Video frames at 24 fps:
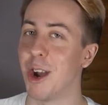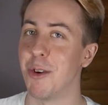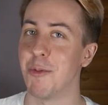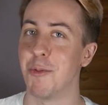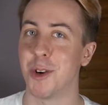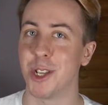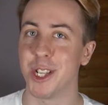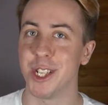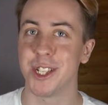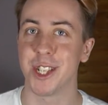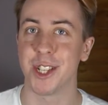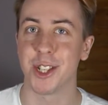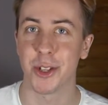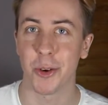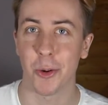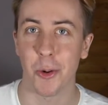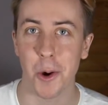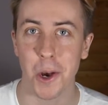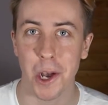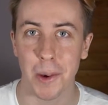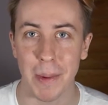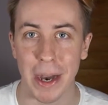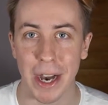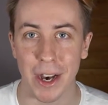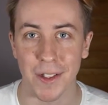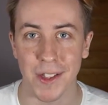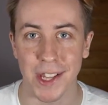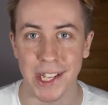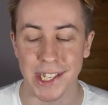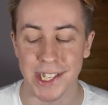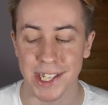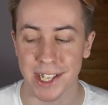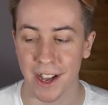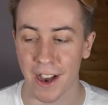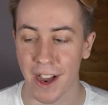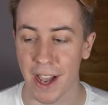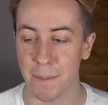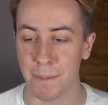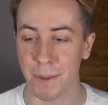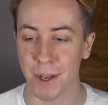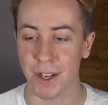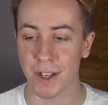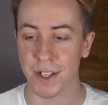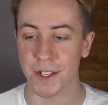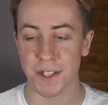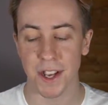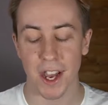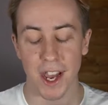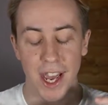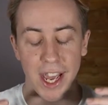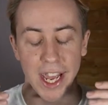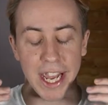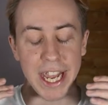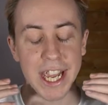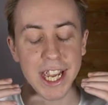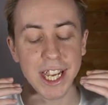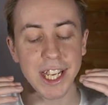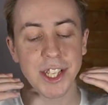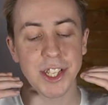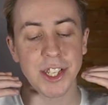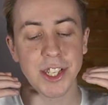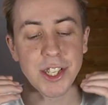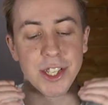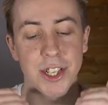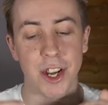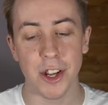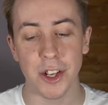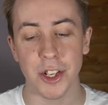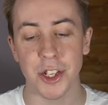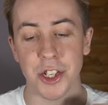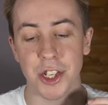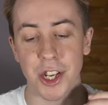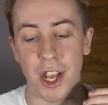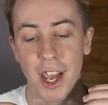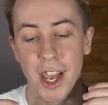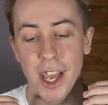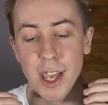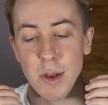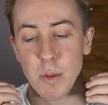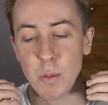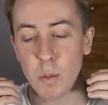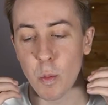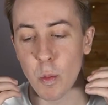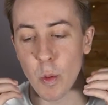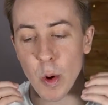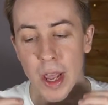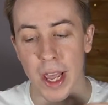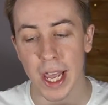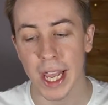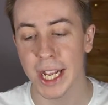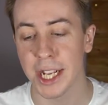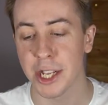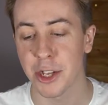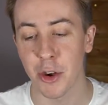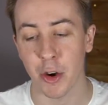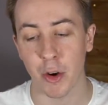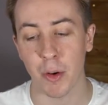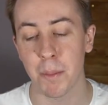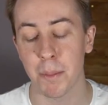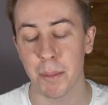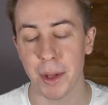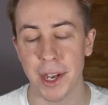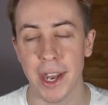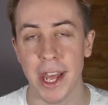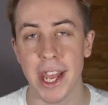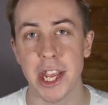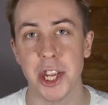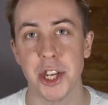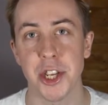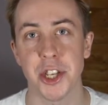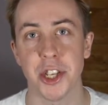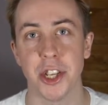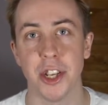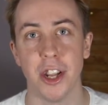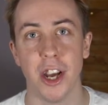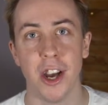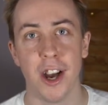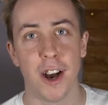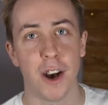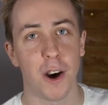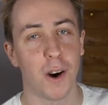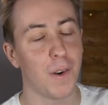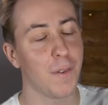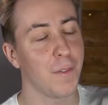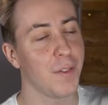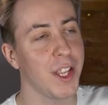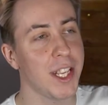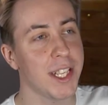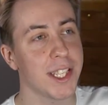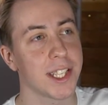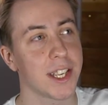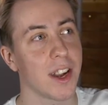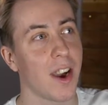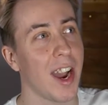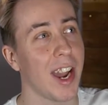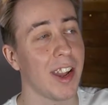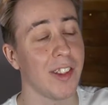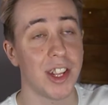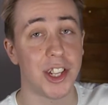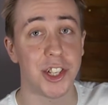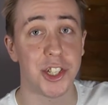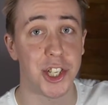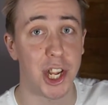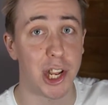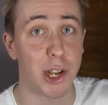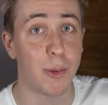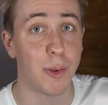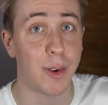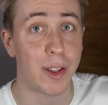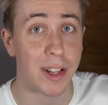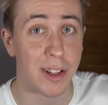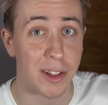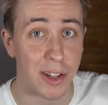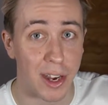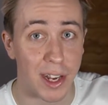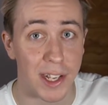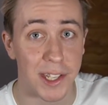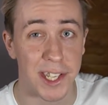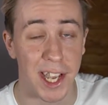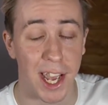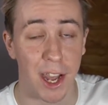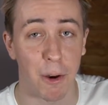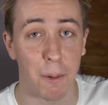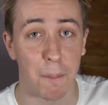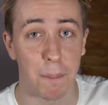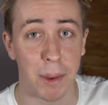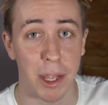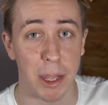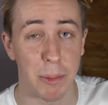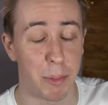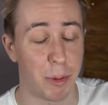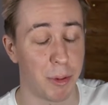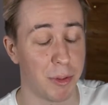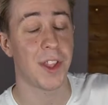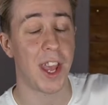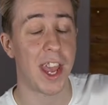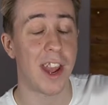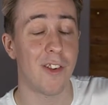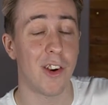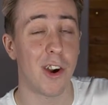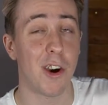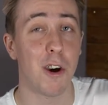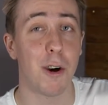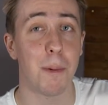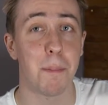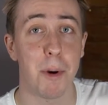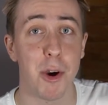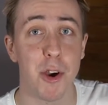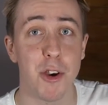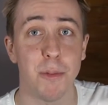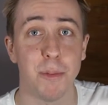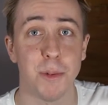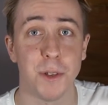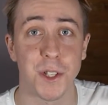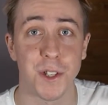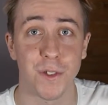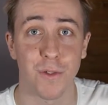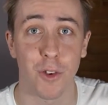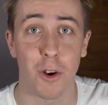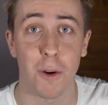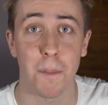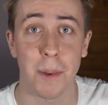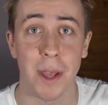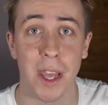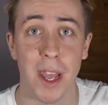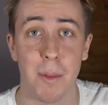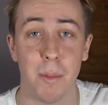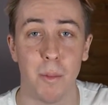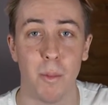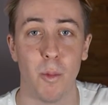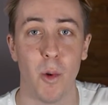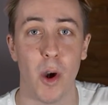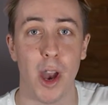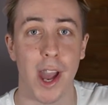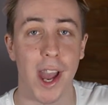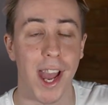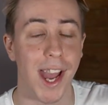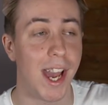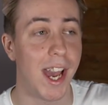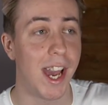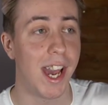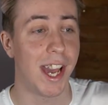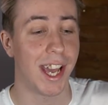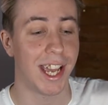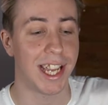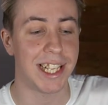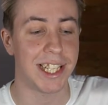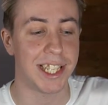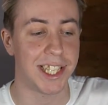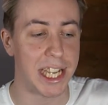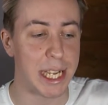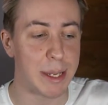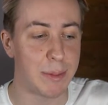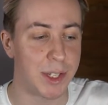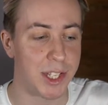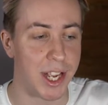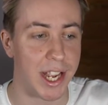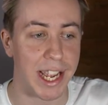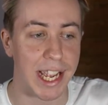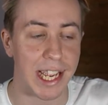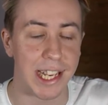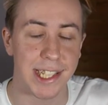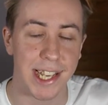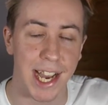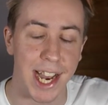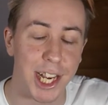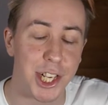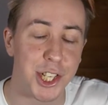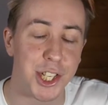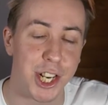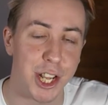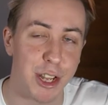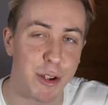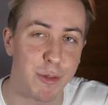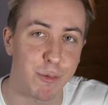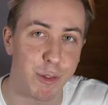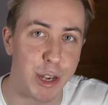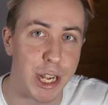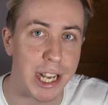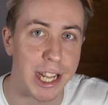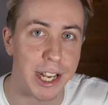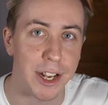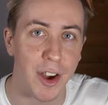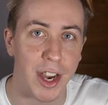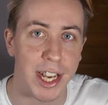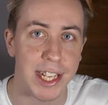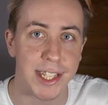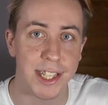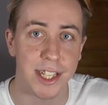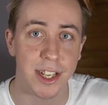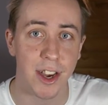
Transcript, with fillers: I wanted to talk about this guy, because he is such a weird combination of this guy that genuinely does help people. There are moments from him where it seems like he's actually a really nice